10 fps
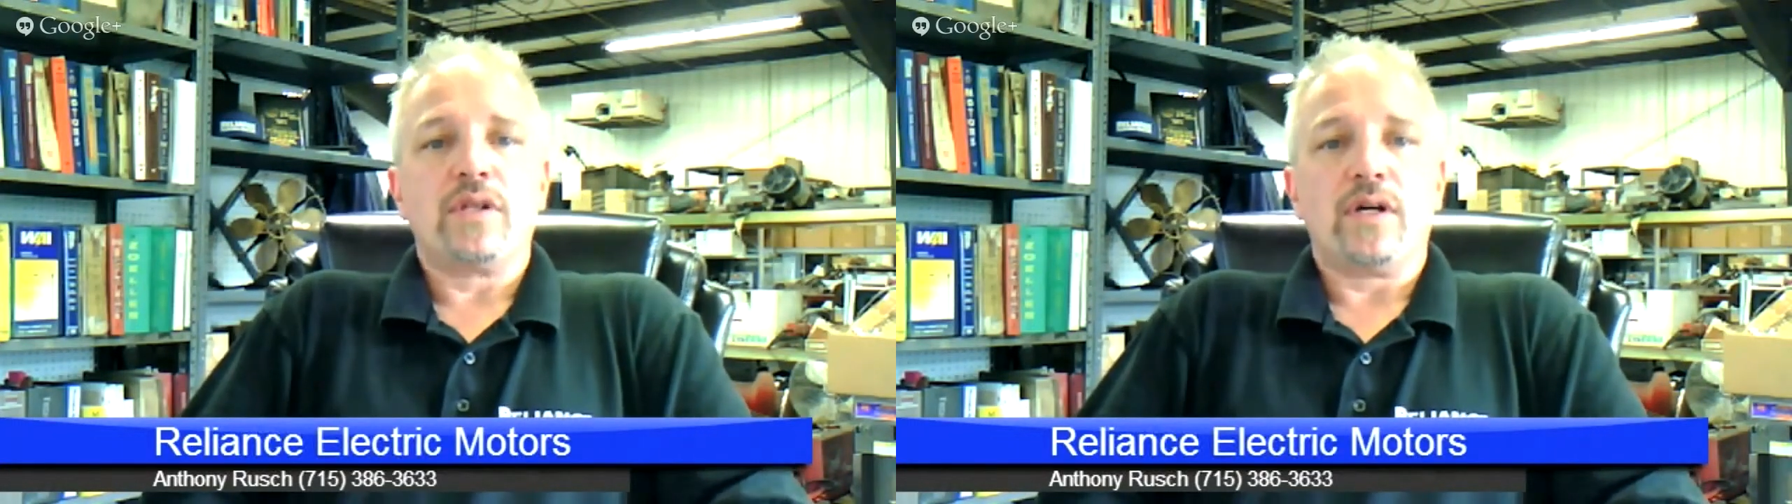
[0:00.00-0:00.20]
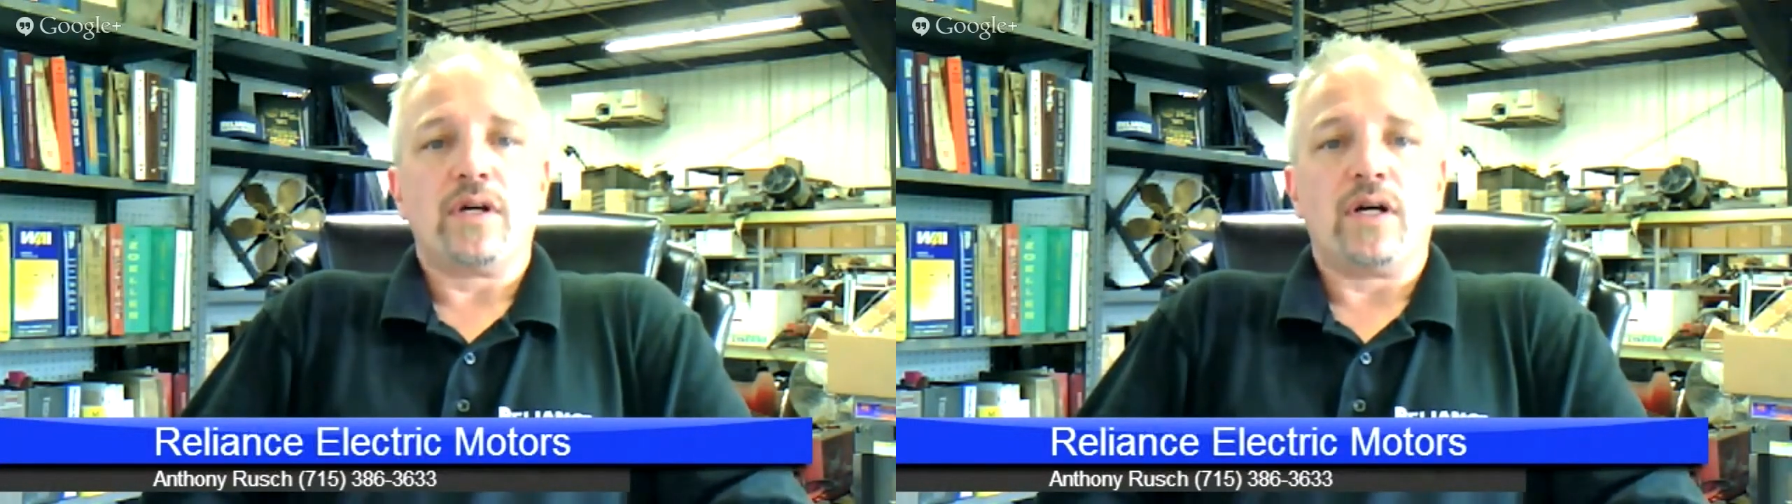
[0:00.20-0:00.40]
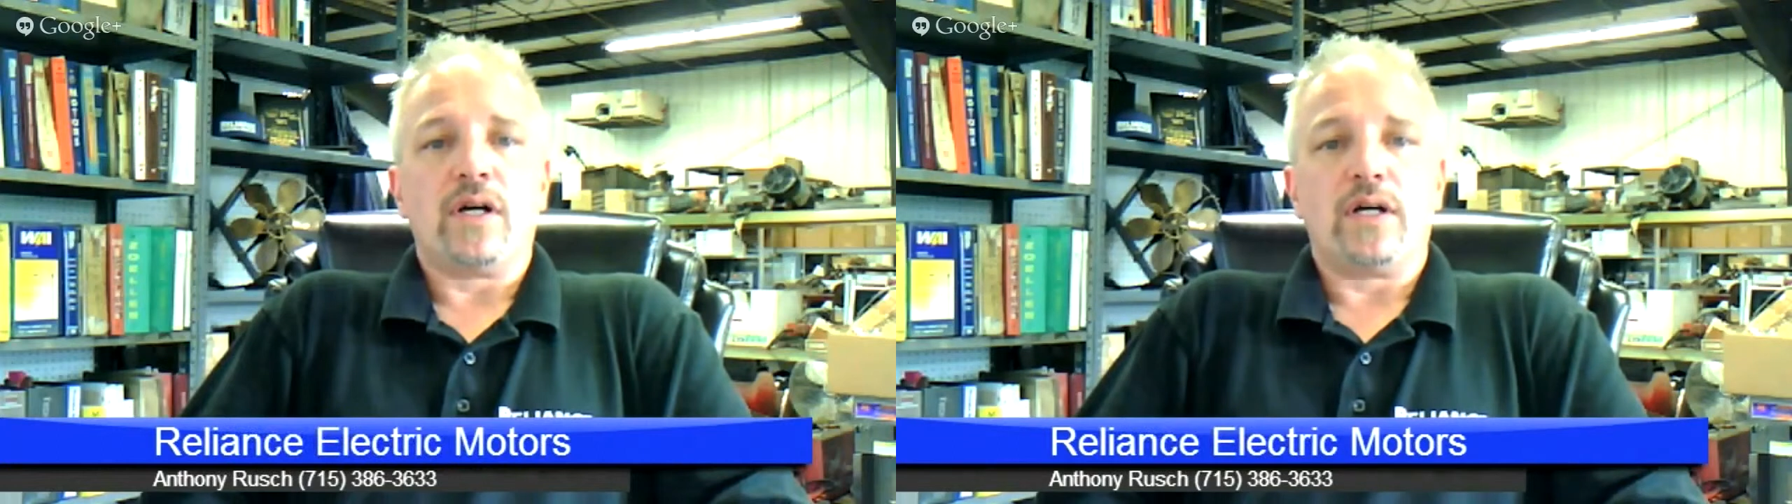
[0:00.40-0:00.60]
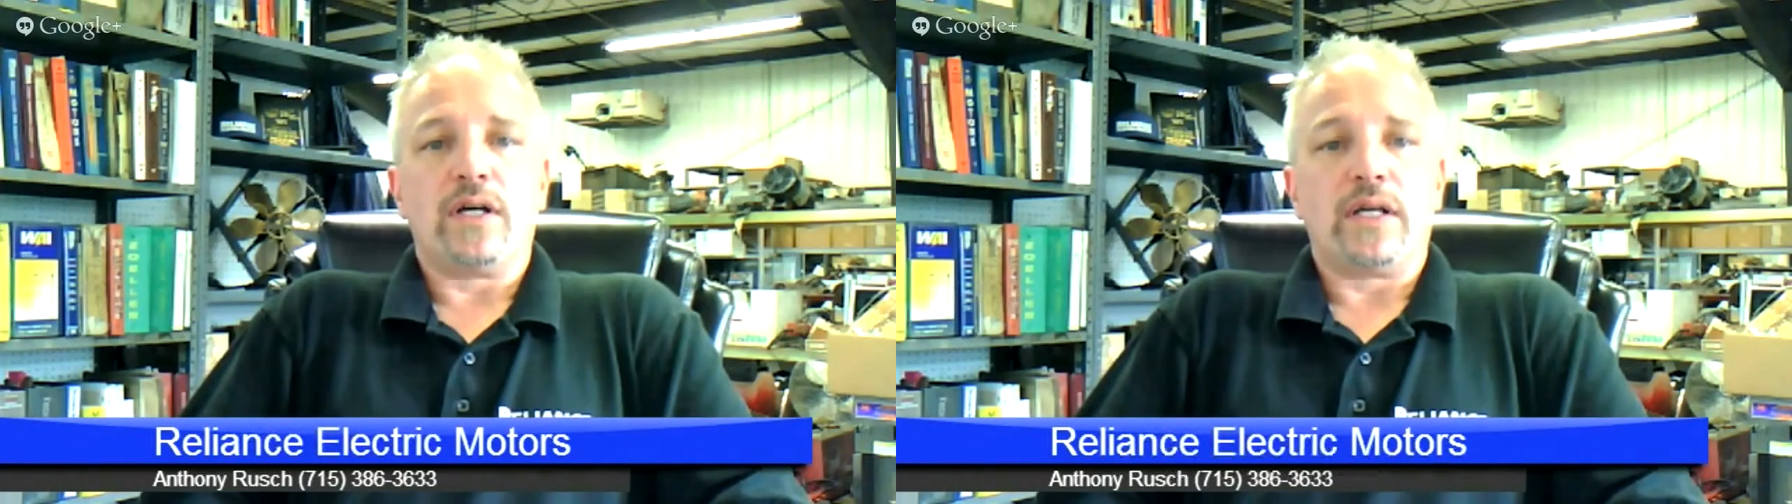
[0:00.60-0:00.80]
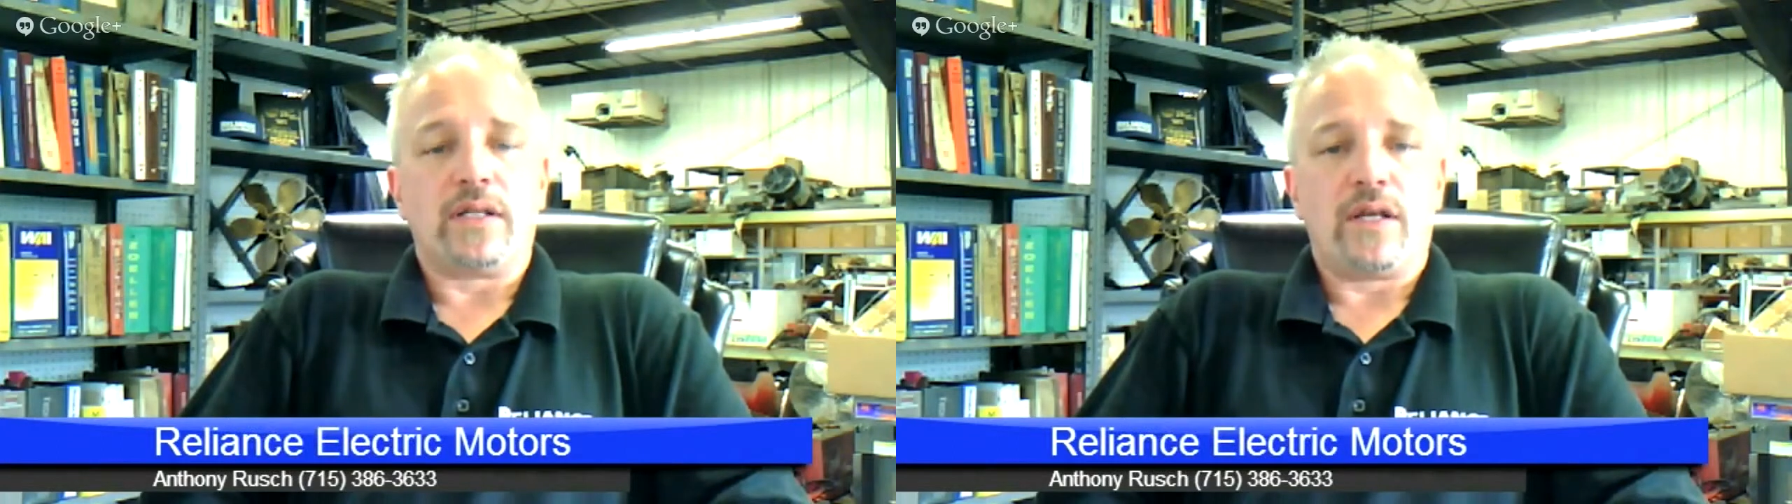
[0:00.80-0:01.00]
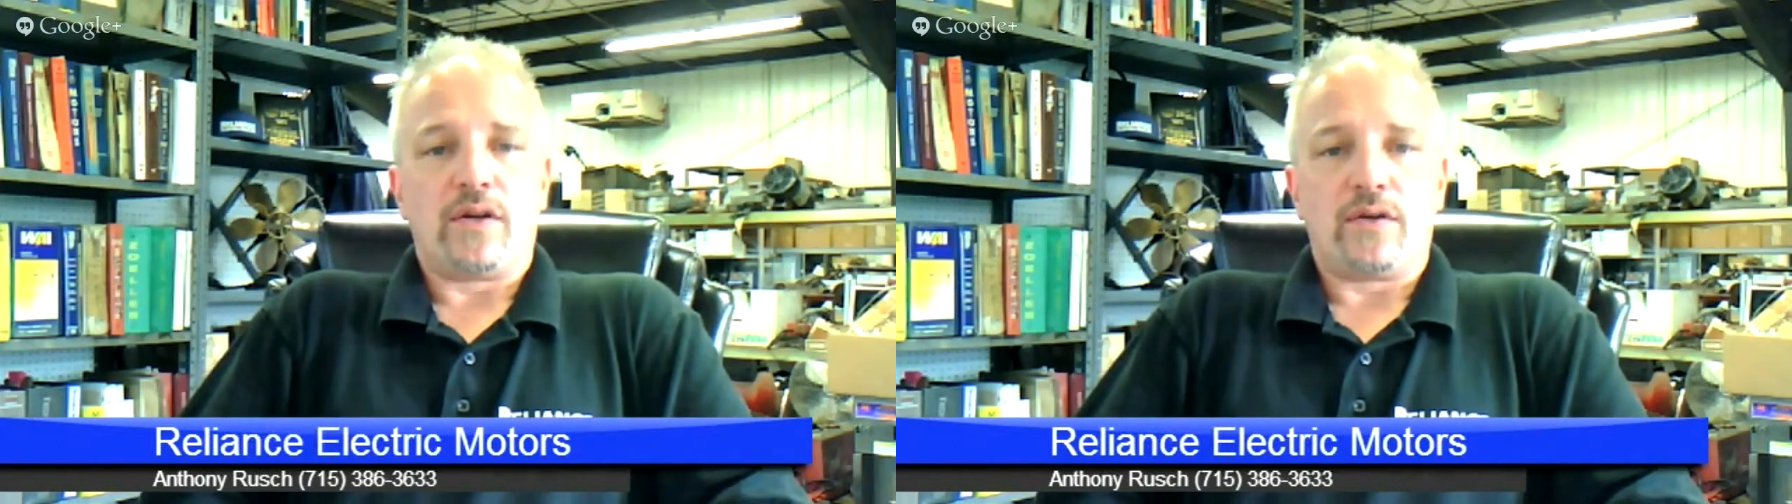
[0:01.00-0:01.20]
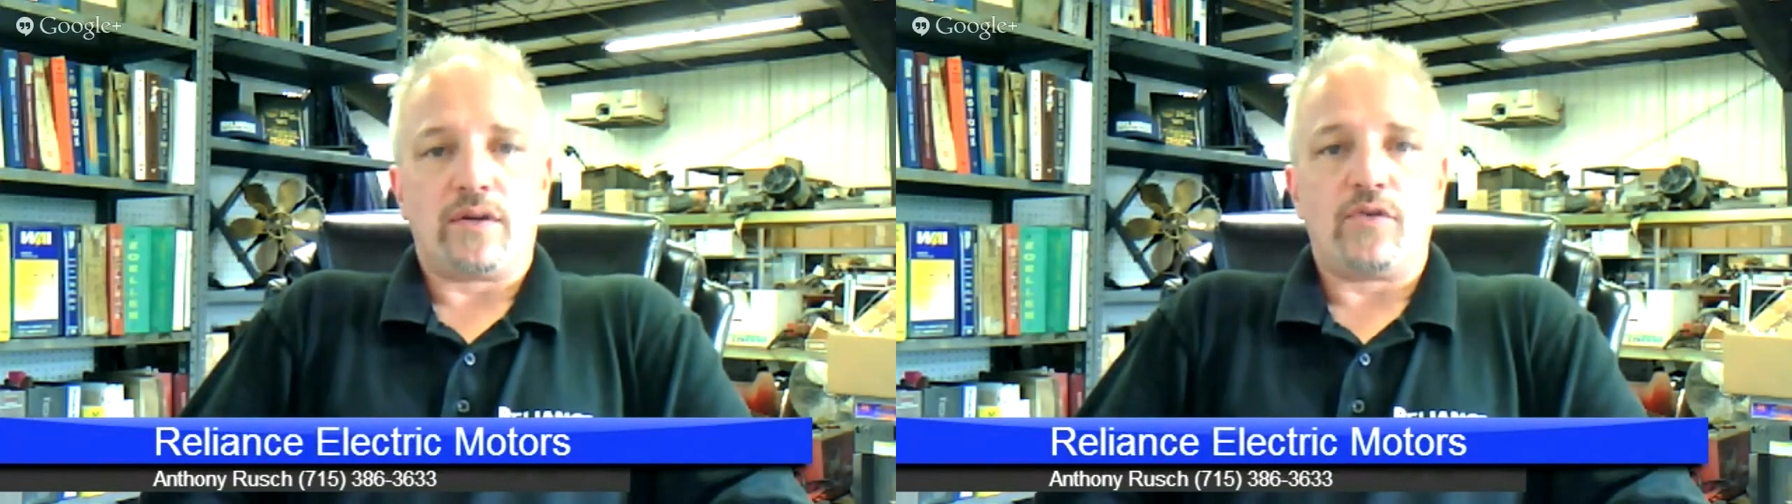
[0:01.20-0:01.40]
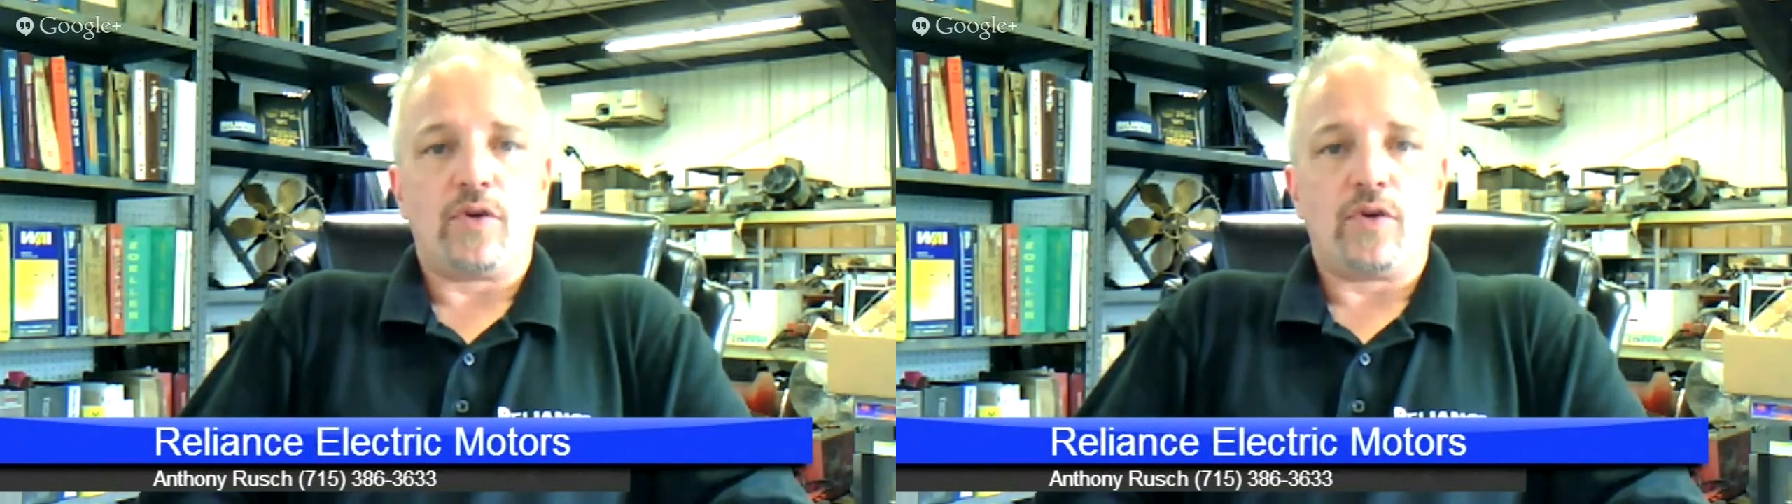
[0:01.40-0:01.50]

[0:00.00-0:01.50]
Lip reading: and give